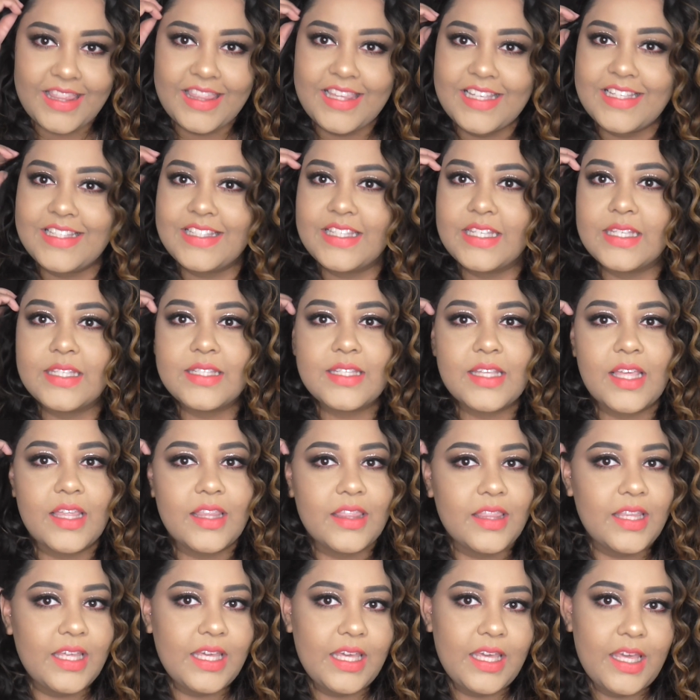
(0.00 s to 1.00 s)
this is
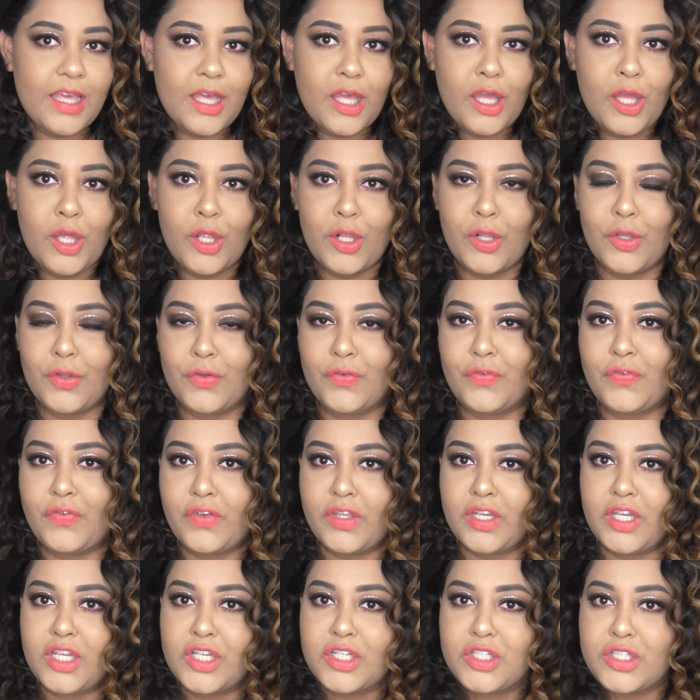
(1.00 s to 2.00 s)
the
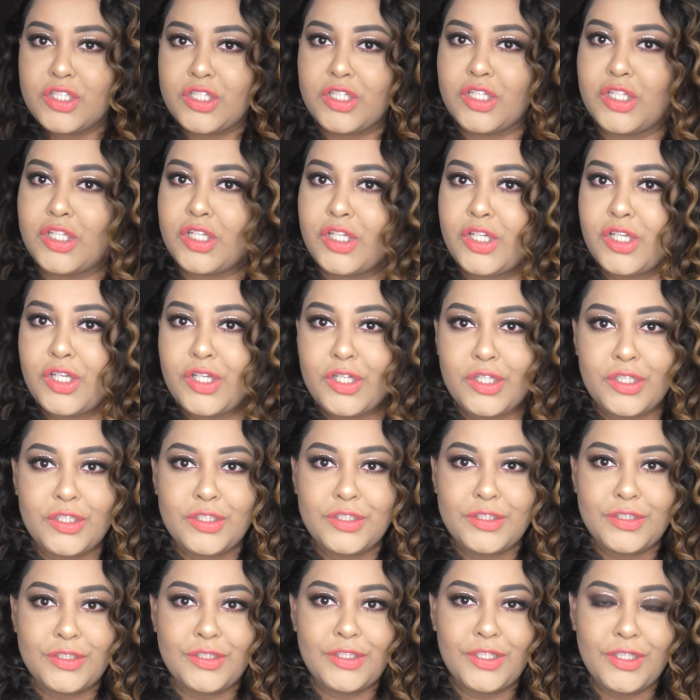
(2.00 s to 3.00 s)
finished
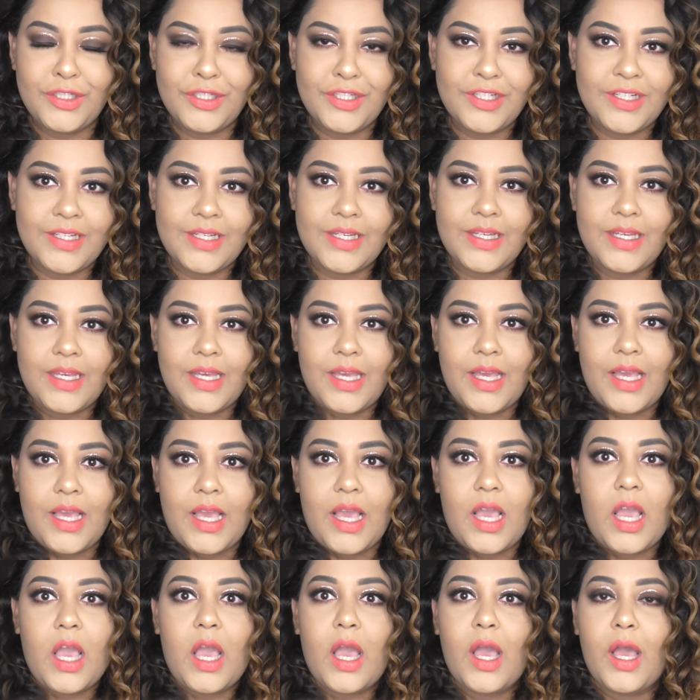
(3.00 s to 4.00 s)
look.
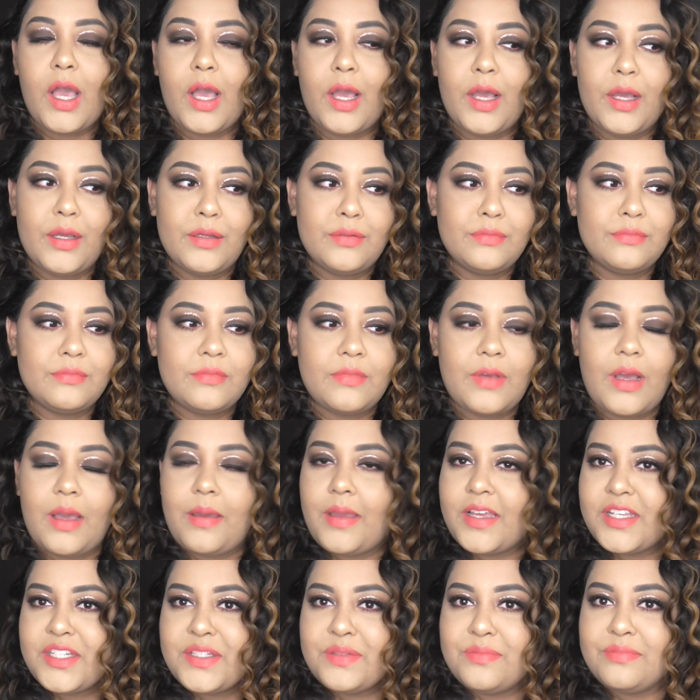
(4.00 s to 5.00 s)
I'm
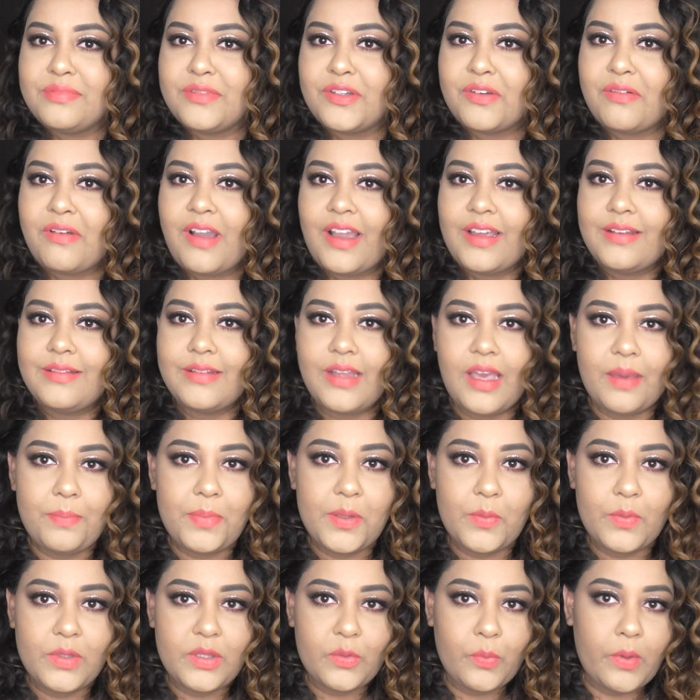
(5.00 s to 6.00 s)
actually quite
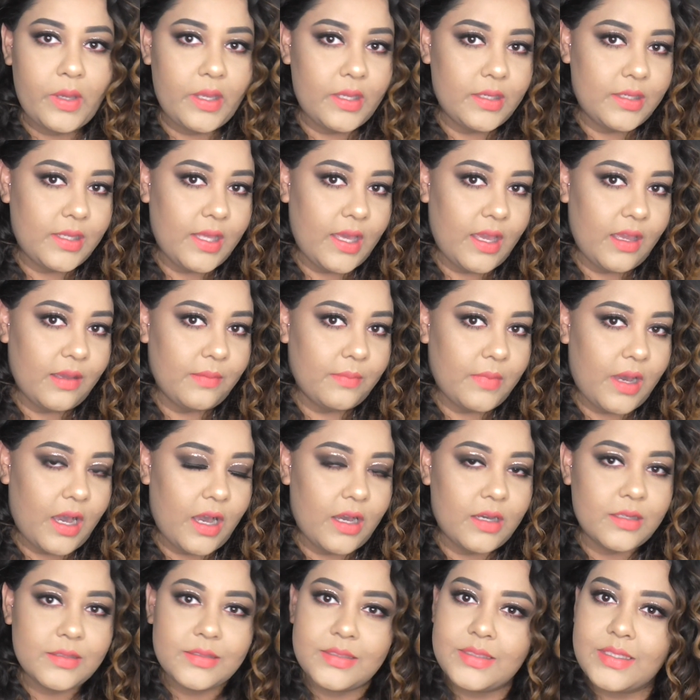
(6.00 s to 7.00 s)
happy with the way it came
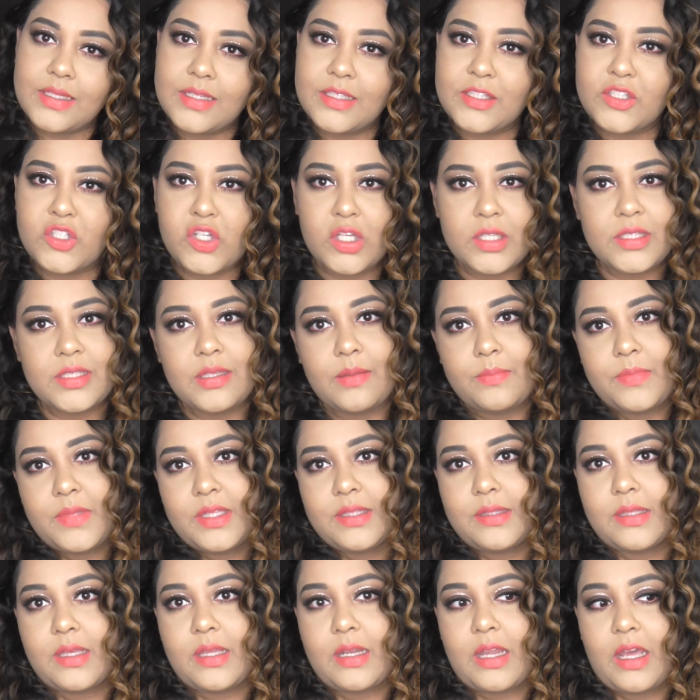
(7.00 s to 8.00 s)
out. It's not
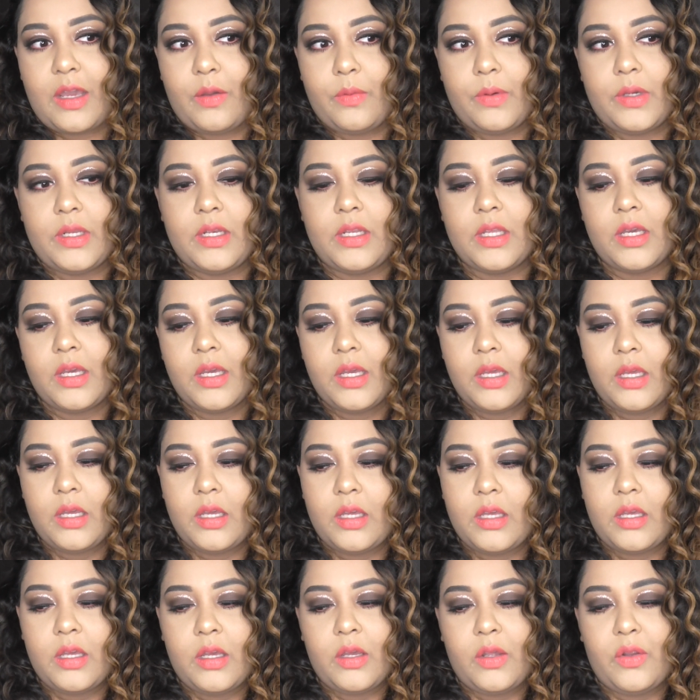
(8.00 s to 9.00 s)
something that I would
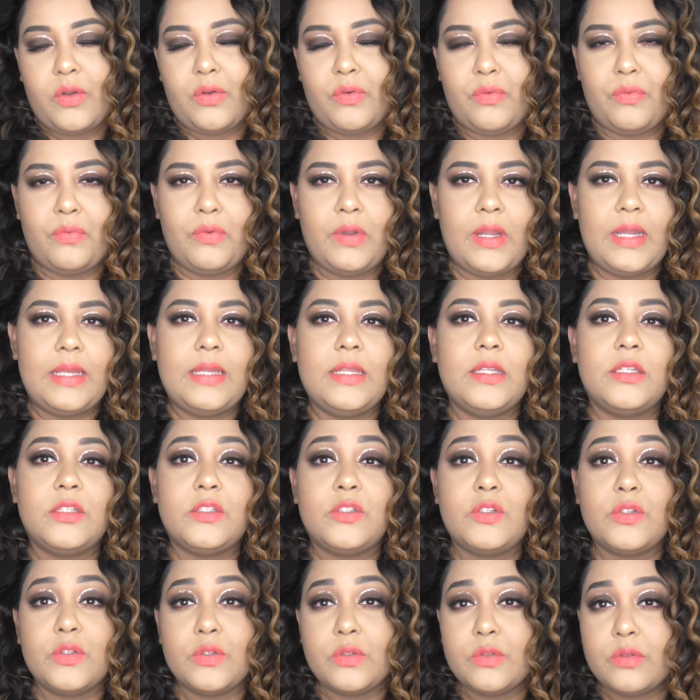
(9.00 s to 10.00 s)
really
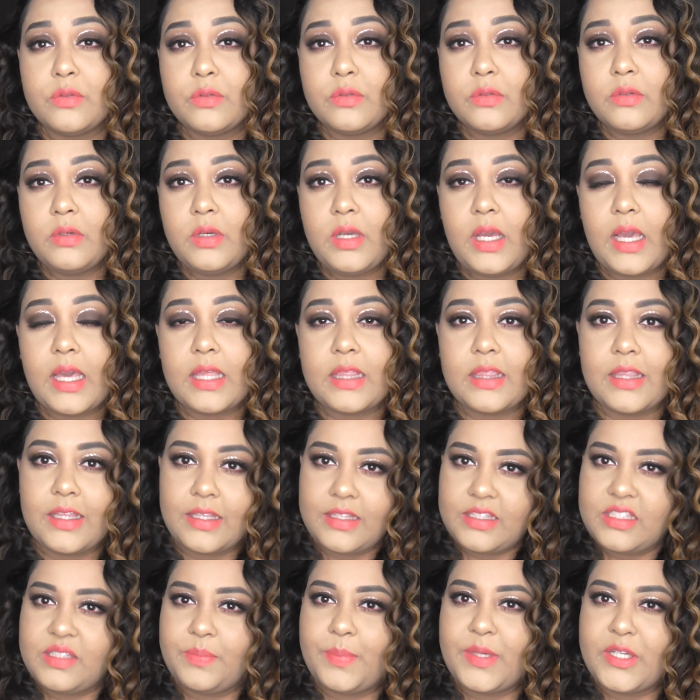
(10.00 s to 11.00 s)
do.
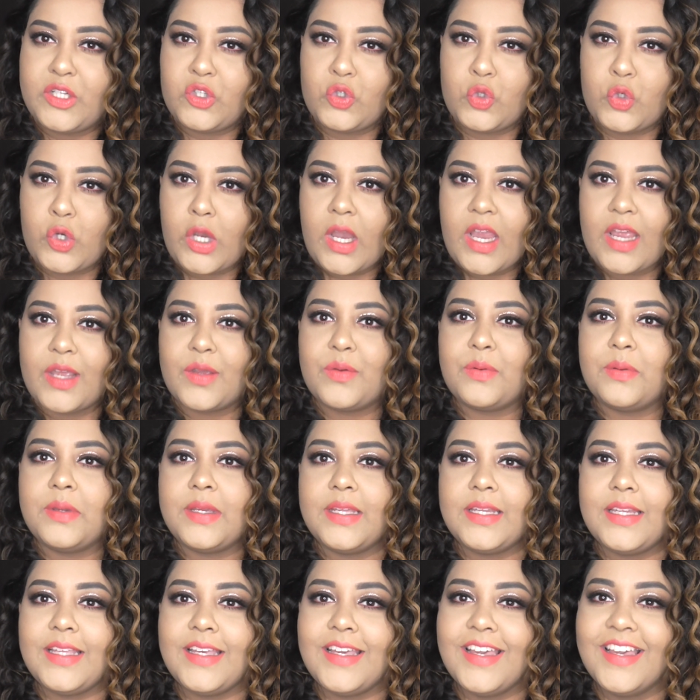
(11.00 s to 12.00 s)
It's a bit drag
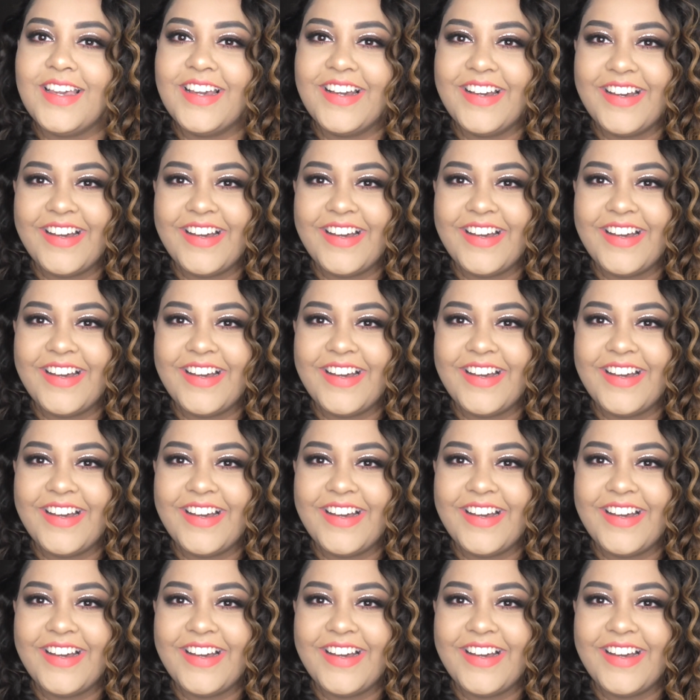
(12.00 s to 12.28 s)
queeny,